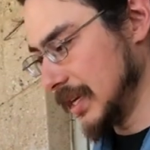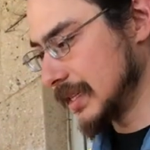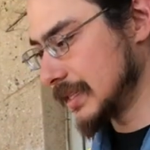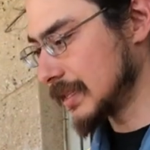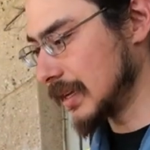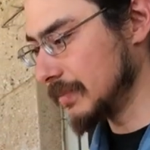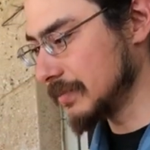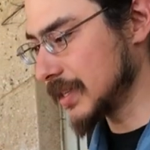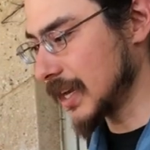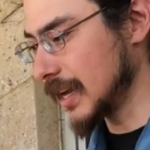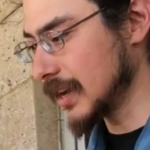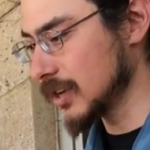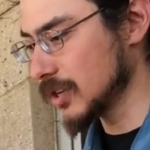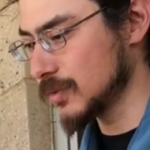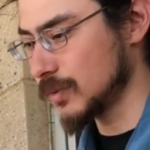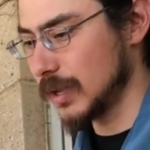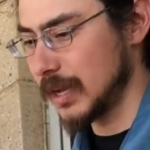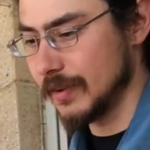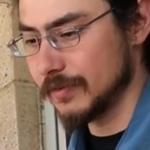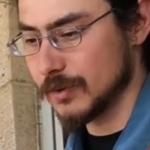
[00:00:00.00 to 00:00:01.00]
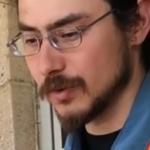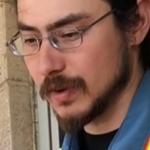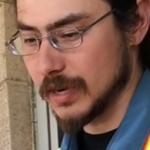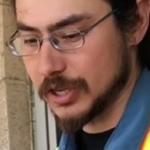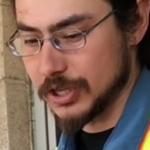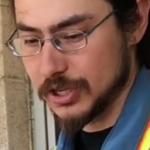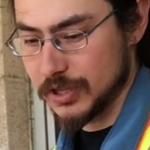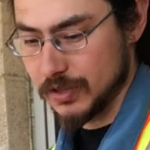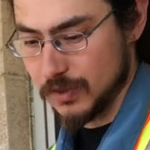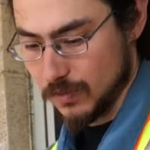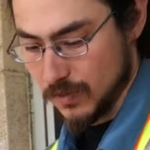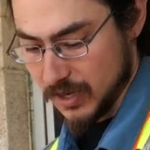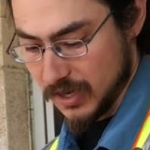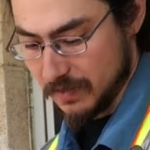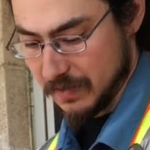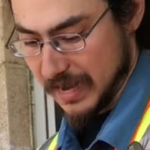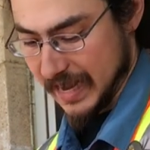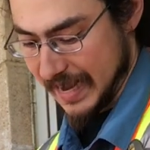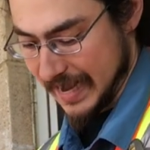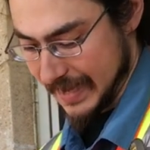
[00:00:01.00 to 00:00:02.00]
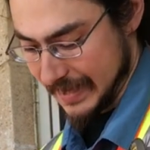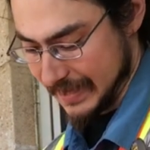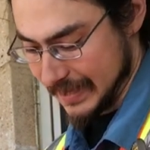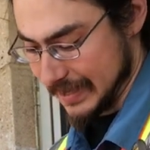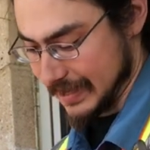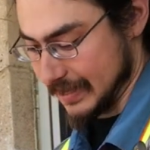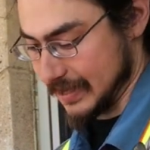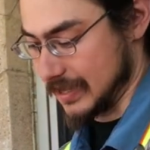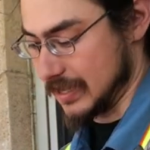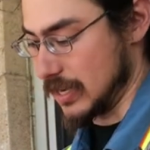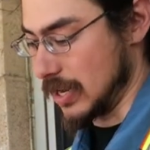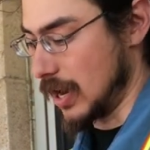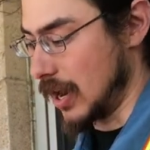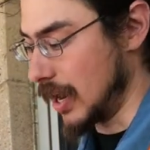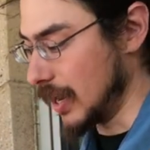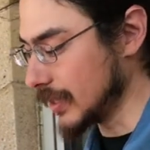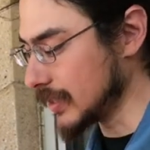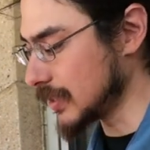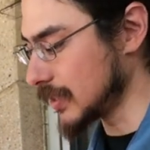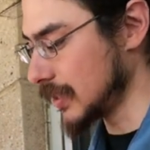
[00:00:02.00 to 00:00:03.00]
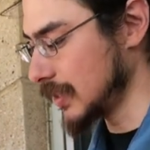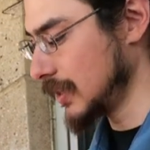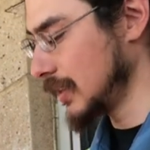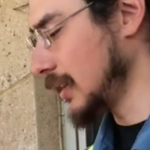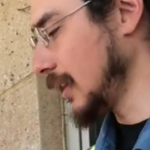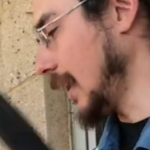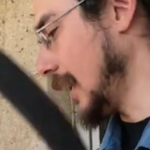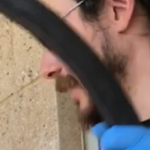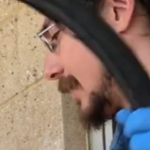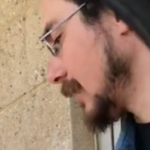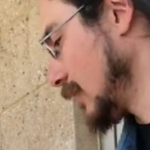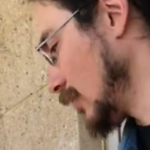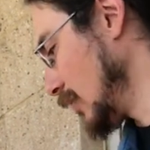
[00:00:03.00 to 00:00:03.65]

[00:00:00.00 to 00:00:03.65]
Some tires will have direction, the one in my hands does not, and